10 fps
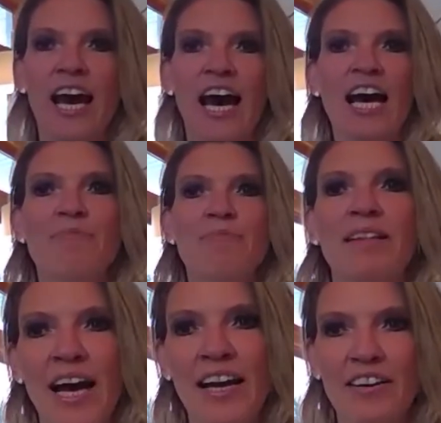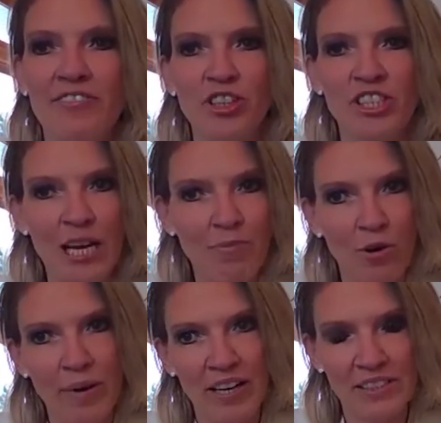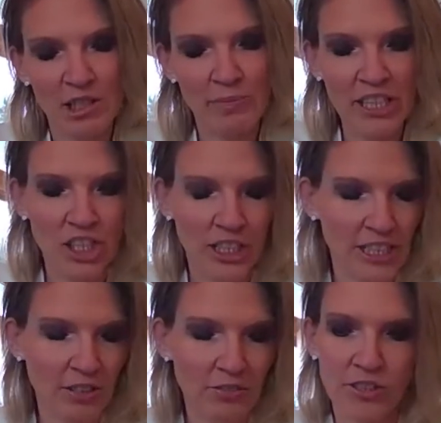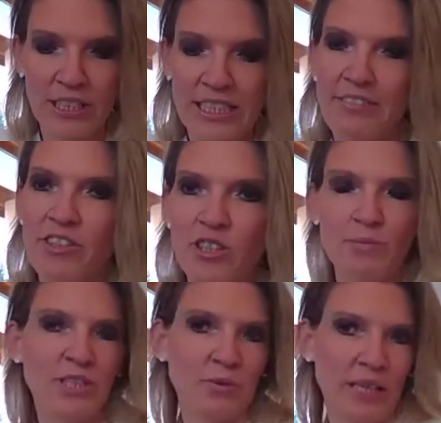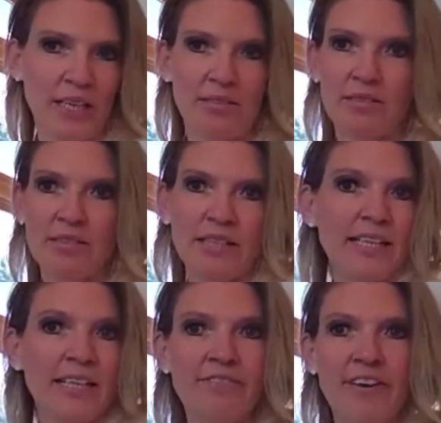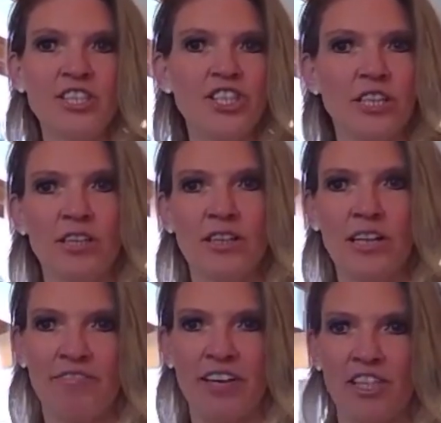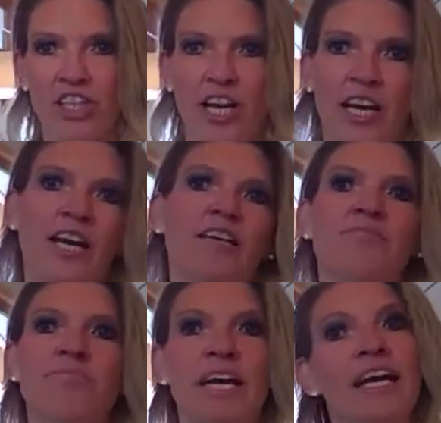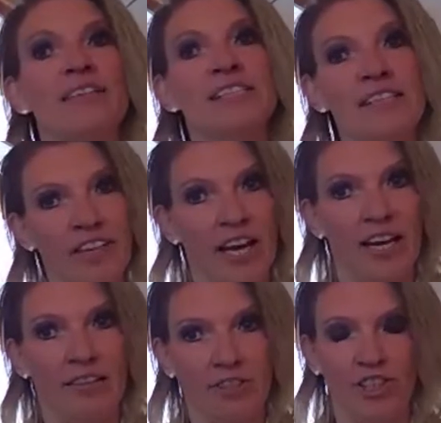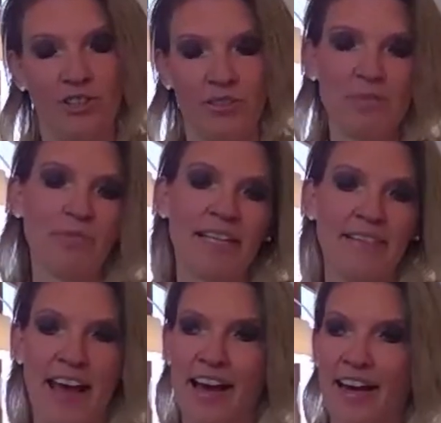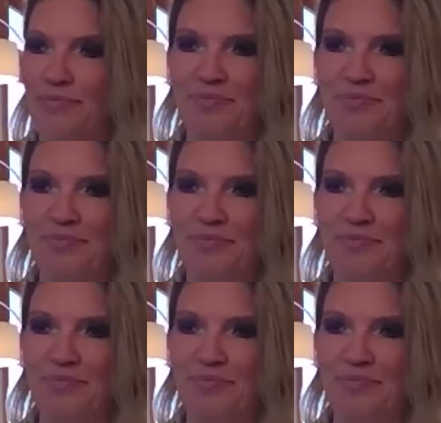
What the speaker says: A lot of first-time home buyers especially don't know the difference between conventional FHA and DVA. Could you explain that?